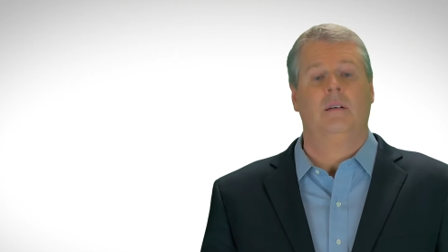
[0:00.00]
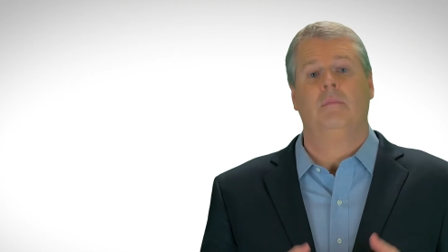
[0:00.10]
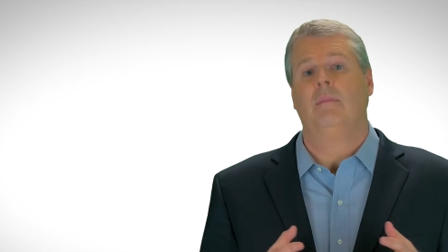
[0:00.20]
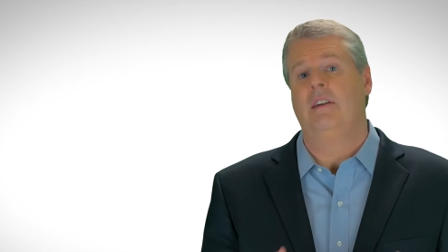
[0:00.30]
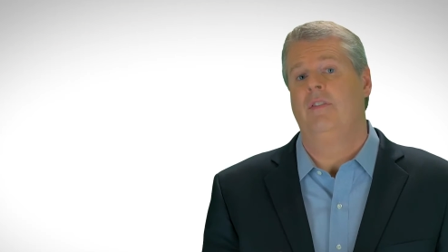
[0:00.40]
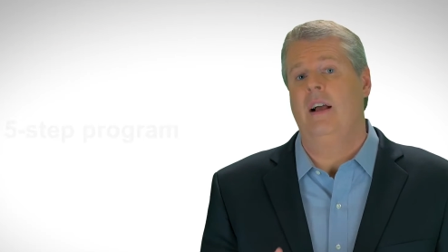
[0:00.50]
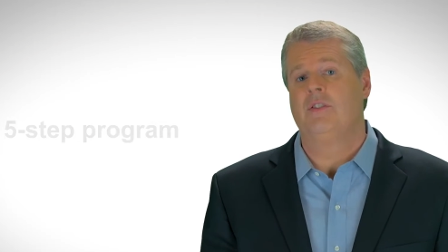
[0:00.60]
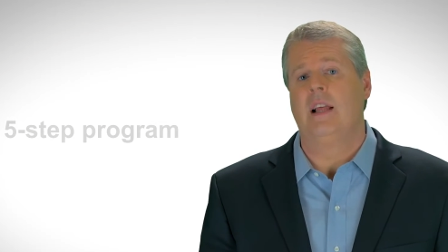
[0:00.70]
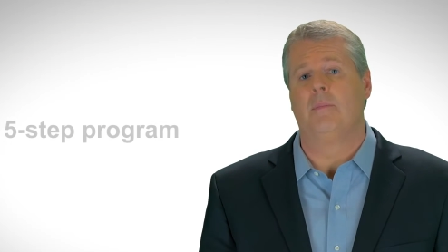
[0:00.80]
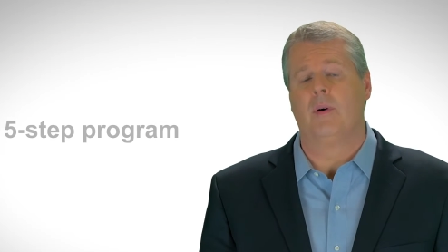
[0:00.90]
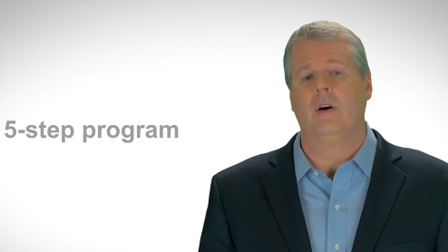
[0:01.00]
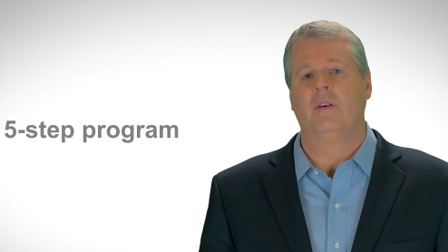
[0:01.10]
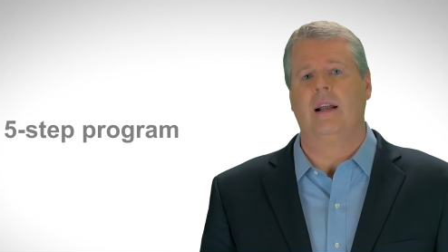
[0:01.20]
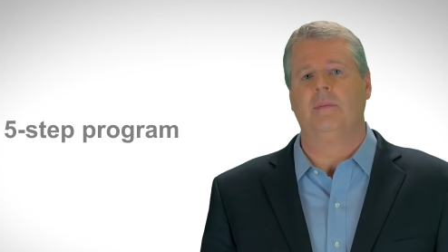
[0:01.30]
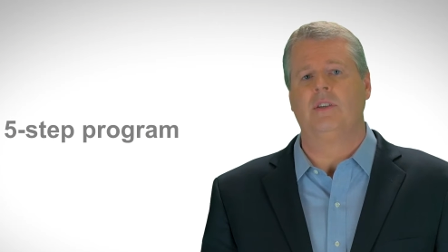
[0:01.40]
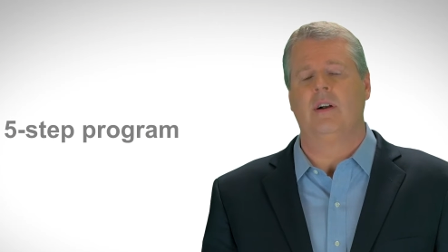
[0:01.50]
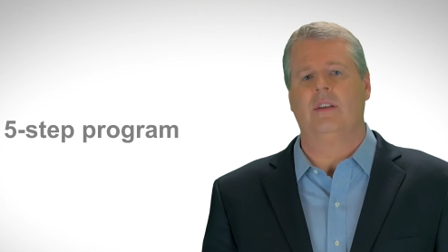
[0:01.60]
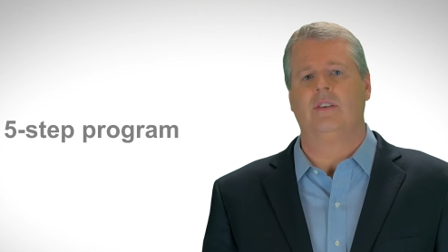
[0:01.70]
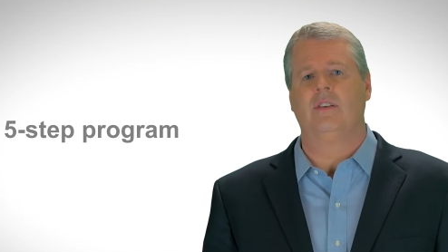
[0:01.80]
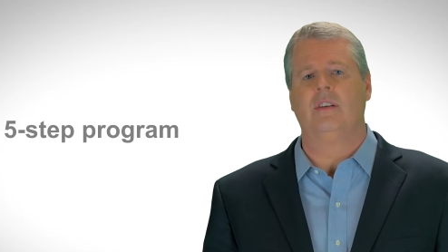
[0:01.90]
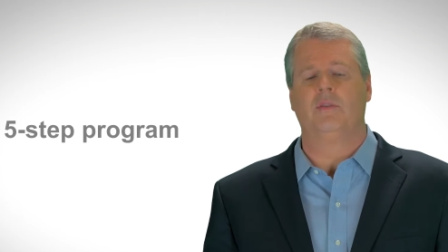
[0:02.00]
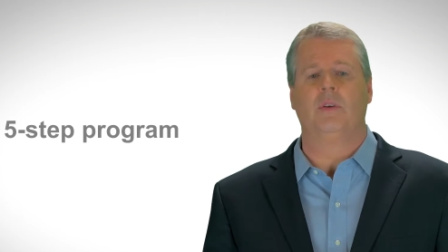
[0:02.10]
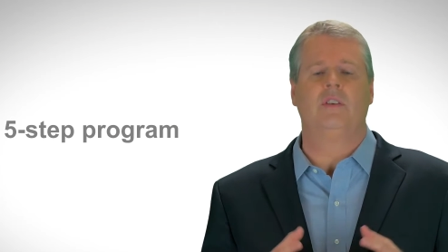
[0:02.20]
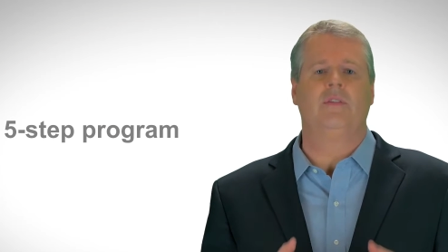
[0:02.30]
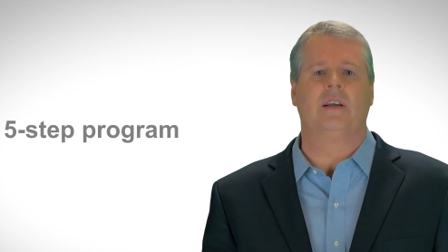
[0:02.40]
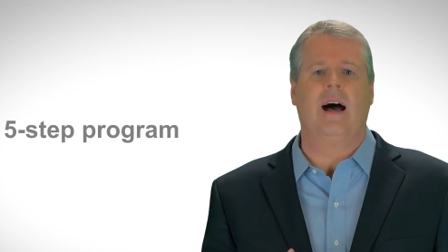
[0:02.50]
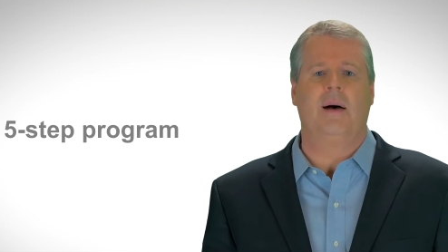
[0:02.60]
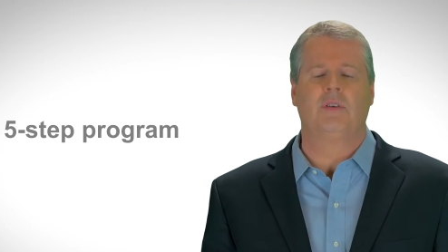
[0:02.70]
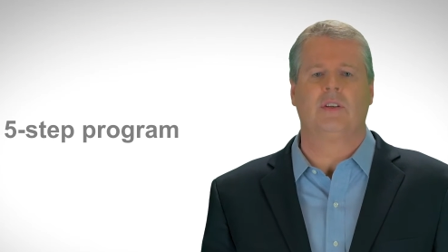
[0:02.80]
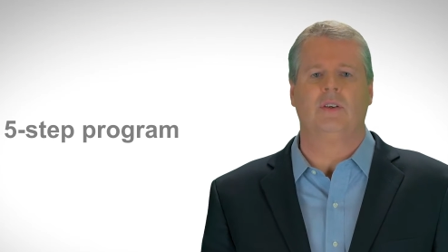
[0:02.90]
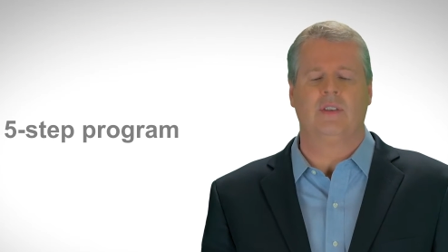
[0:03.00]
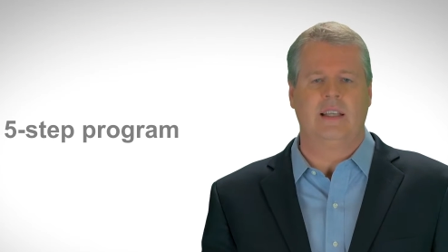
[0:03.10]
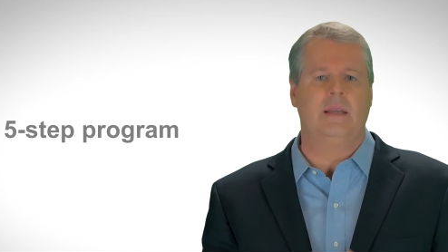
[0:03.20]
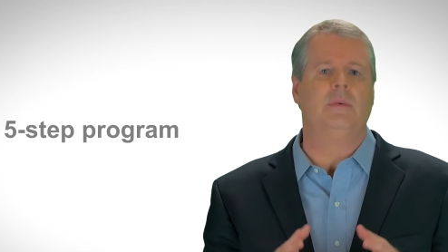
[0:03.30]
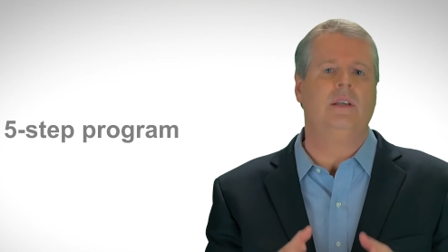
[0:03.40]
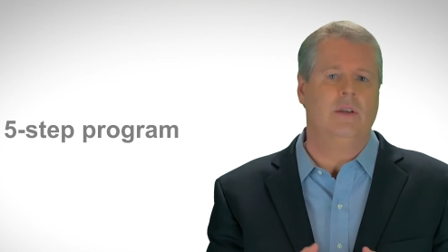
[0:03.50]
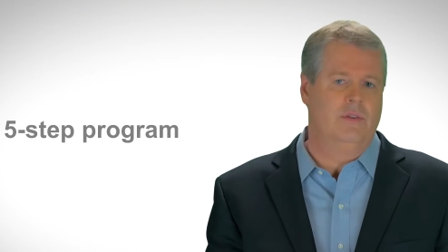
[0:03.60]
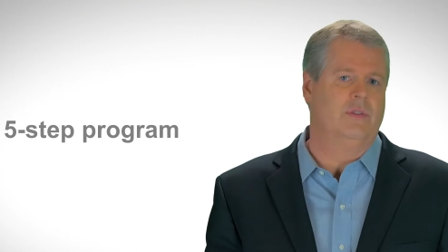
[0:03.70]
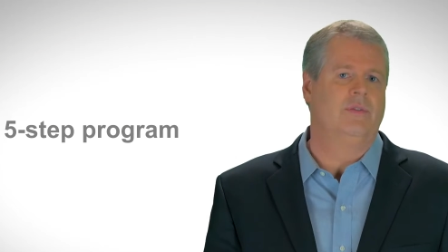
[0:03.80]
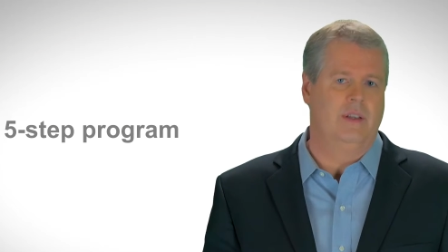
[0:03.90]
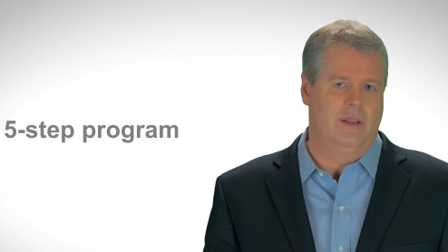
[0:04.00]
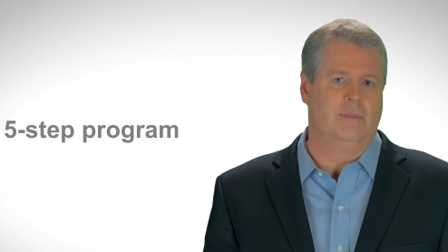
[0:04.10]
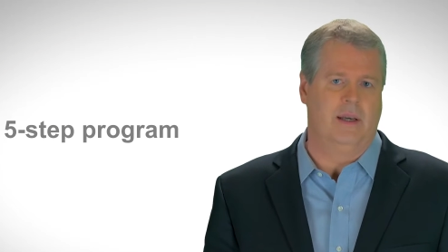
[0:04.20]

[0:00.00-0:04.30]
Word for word: My 5-step program addresses the specific obstacles that keep you from feeling